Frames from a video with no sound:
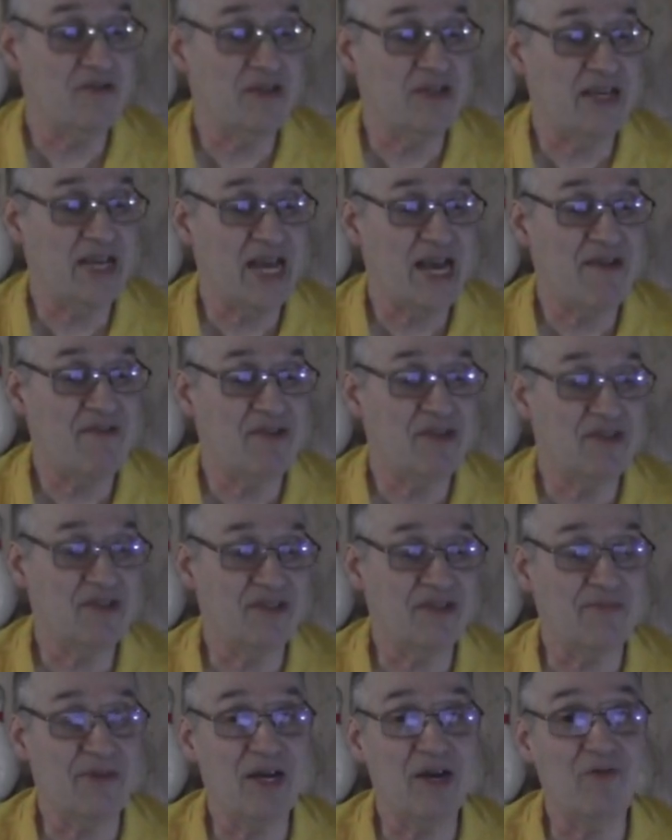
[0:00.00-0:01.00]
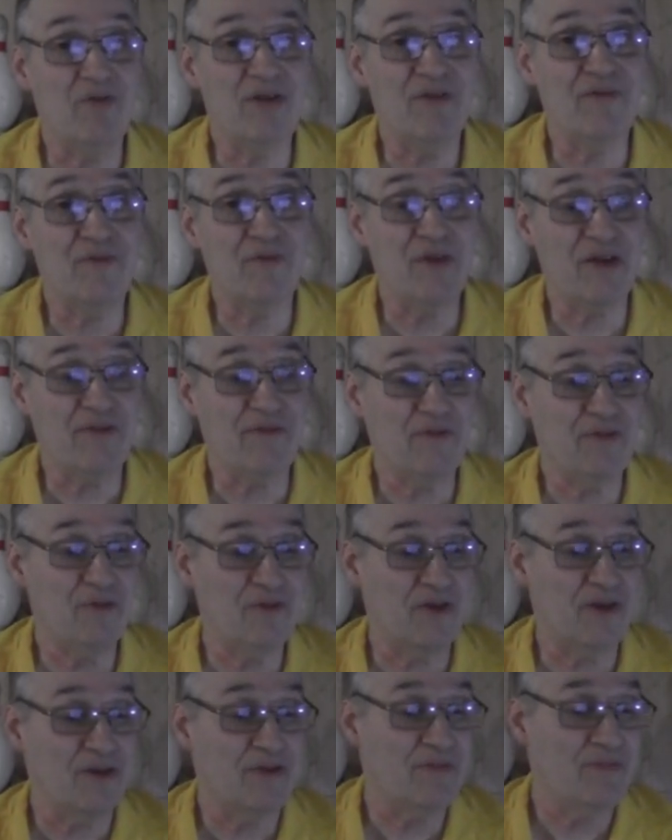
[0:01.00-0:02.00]
usually averages about
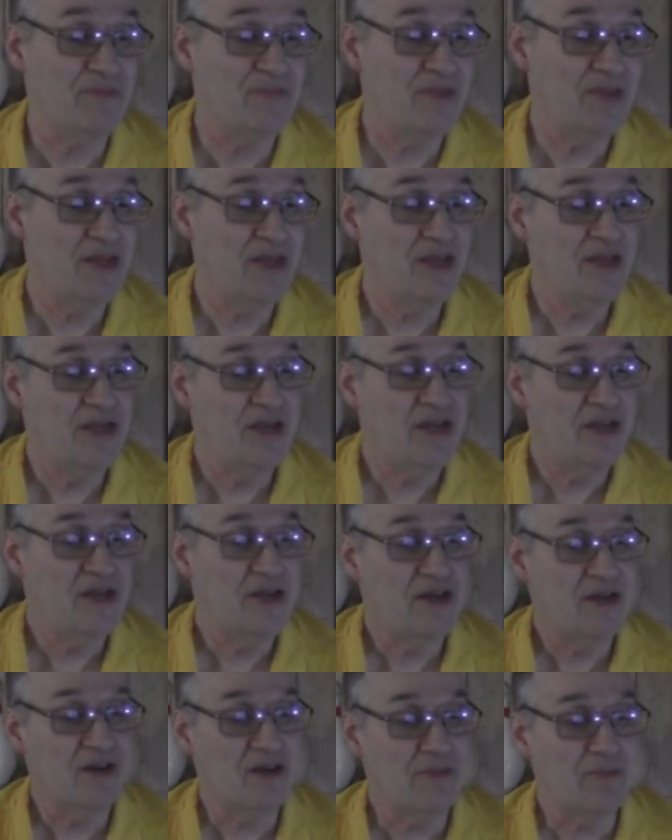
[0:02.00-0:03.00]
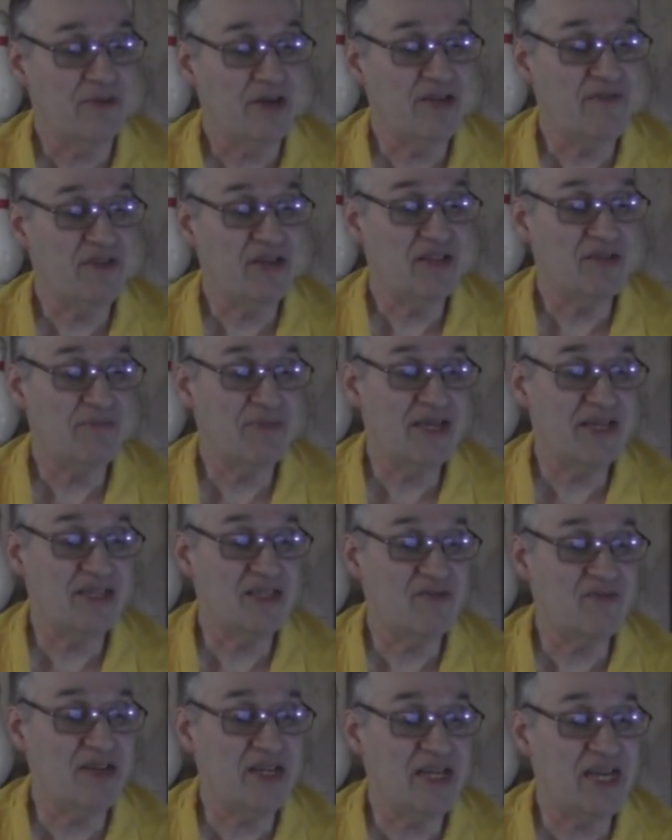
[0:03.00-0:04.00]
144. Her previous
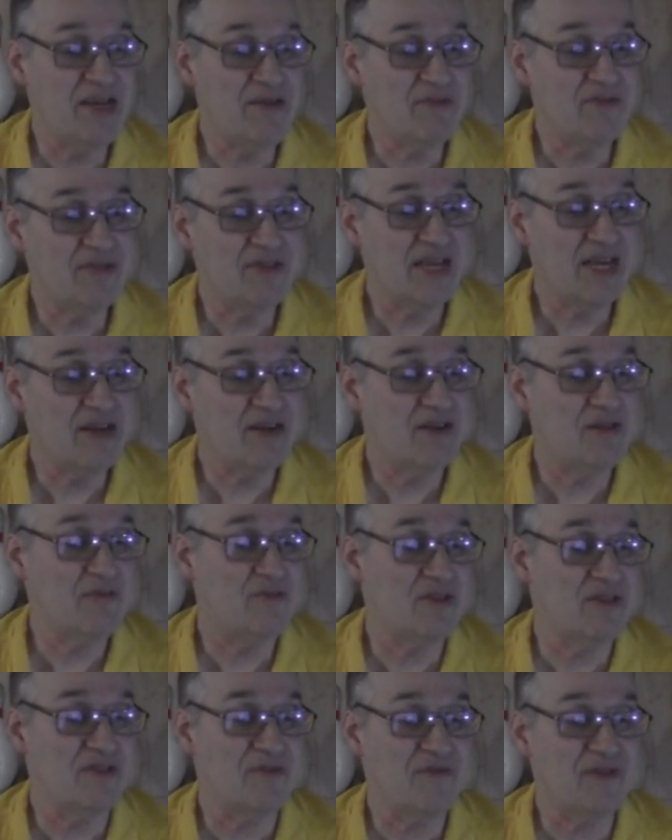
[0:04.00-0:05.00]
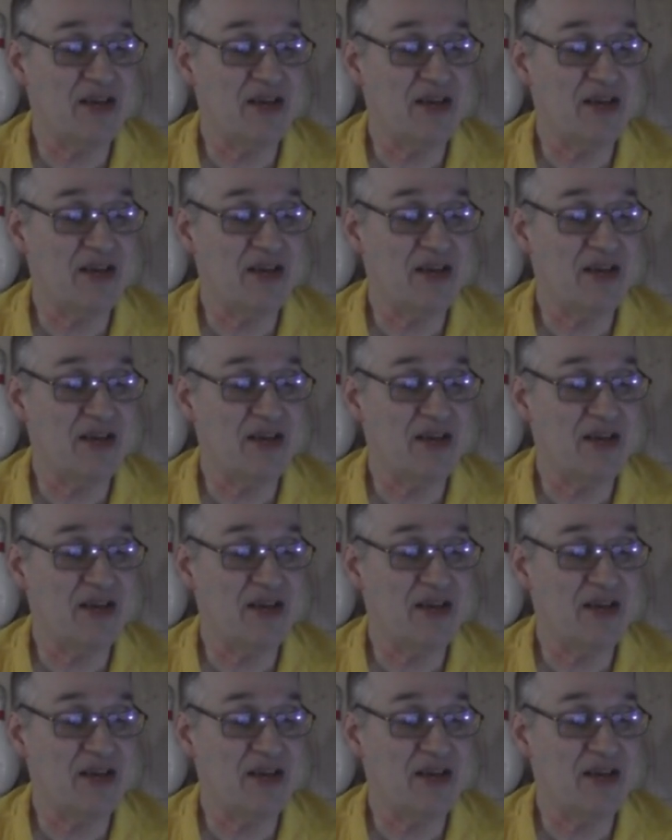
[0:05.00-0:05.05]
best 3-game set was a